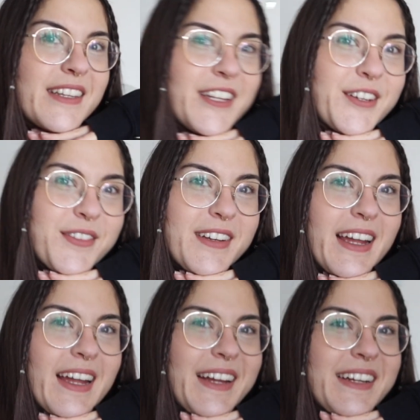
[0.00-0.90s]
New
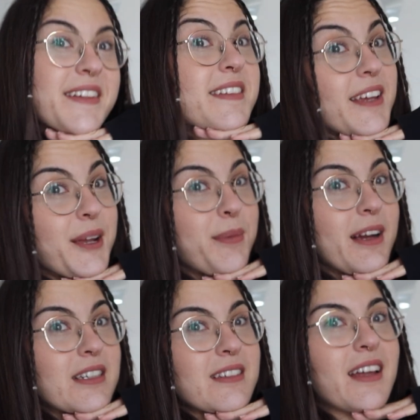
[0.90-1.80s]
day, same
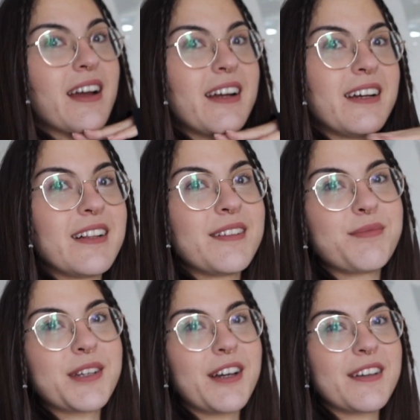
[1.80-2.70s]
hairstyle
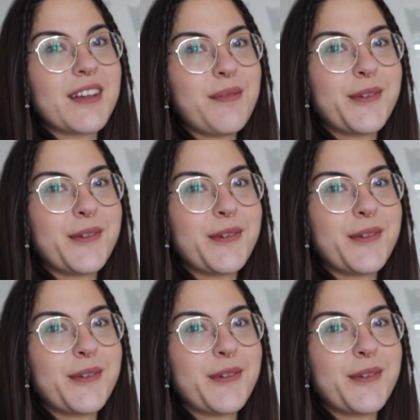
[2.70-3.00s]
because I'm